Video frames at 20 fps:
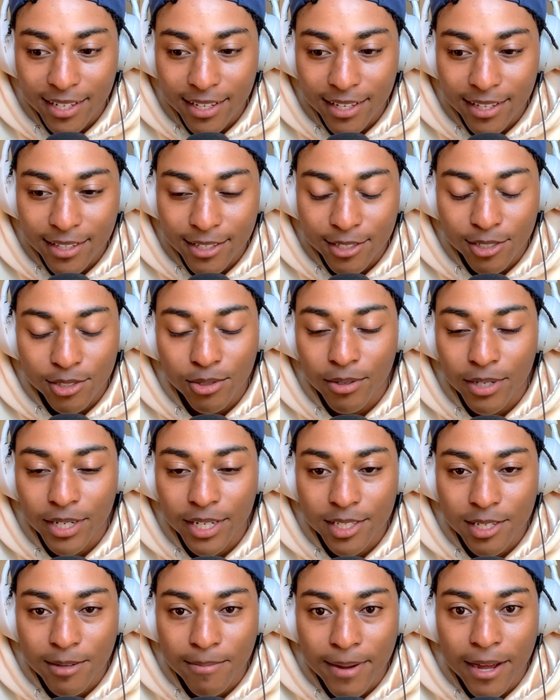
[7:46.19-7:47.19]
The story
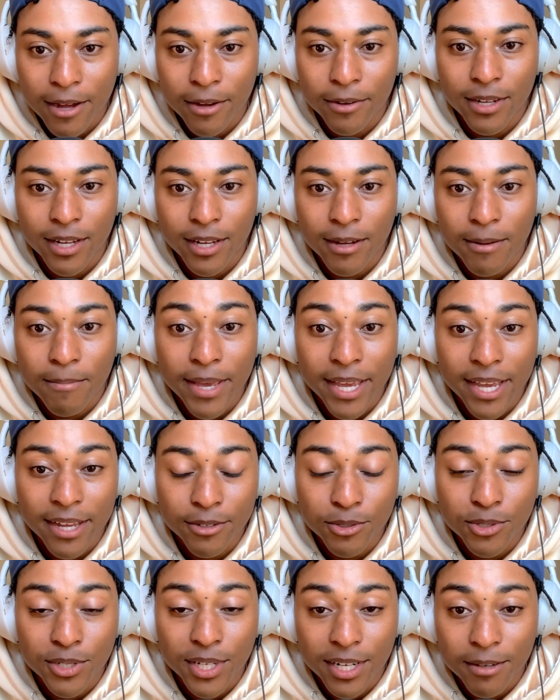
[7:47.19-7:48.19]
is about a man
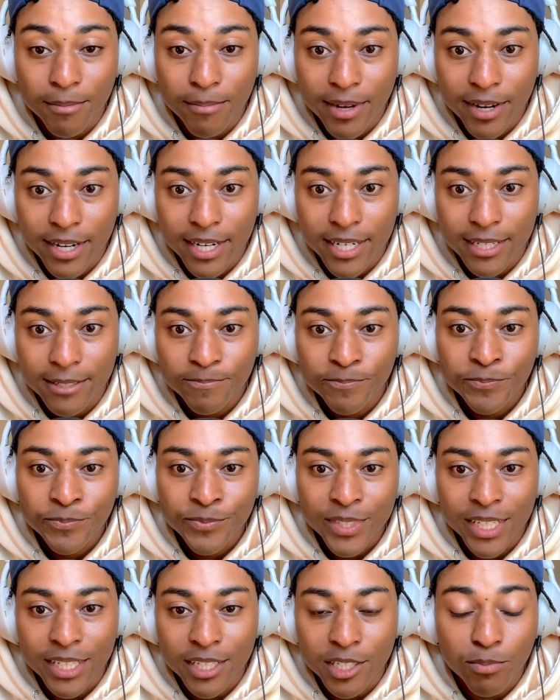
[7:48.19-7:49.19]
who's getting married,
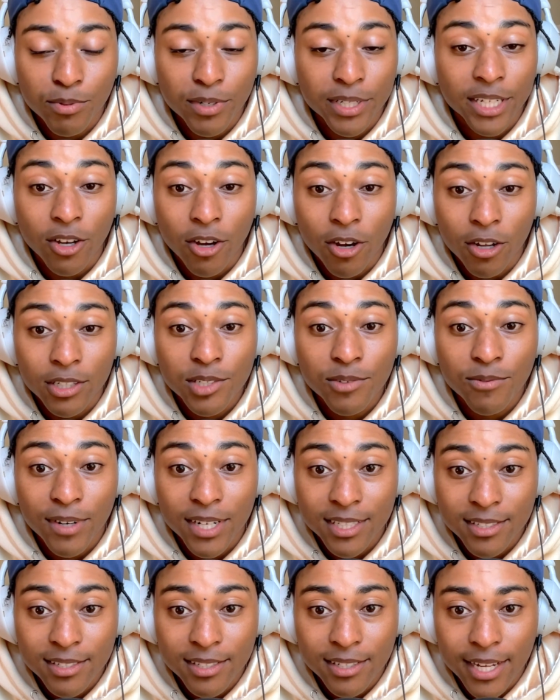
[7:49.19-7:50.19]
and he's bringing all his
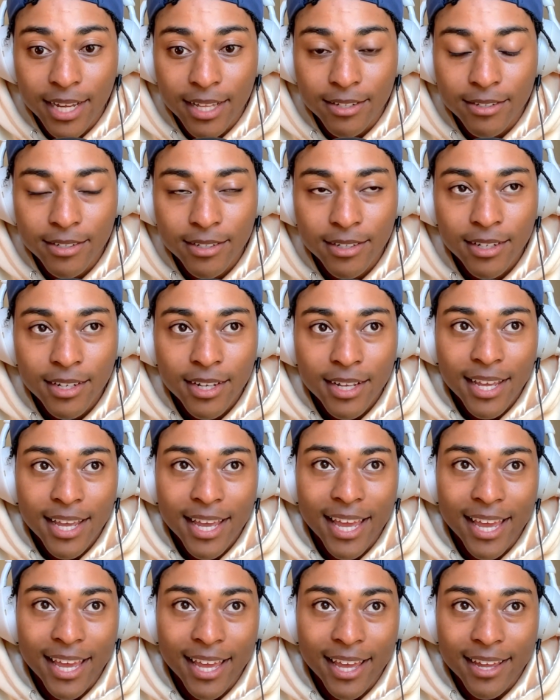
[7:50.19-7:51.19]
friends together,
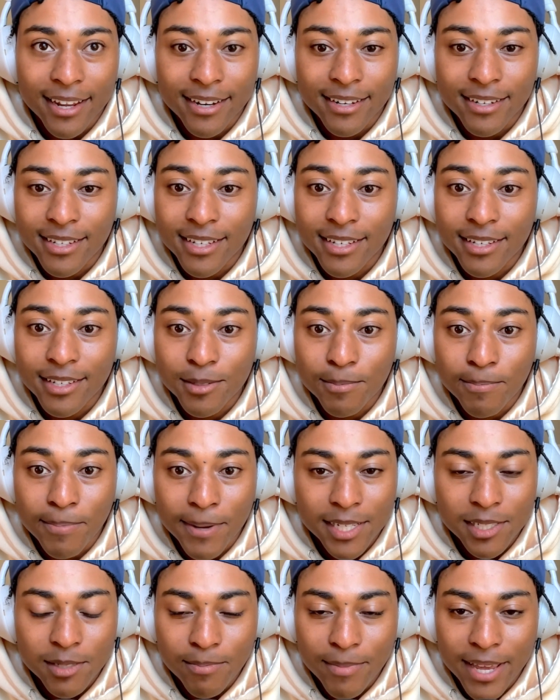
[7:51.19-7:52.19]
and his
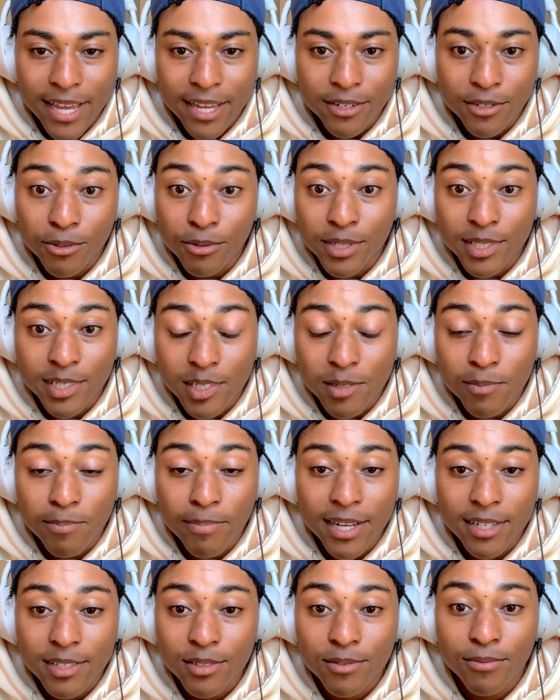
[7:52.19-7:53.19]
best man, who is his
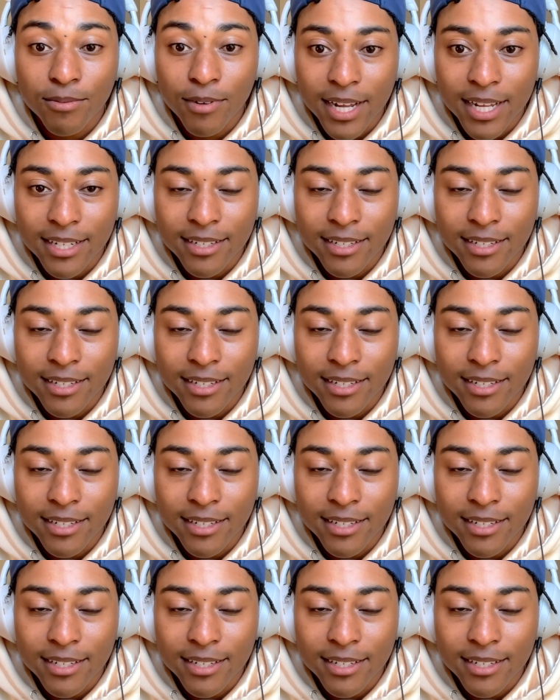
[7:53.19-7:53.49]
best friend,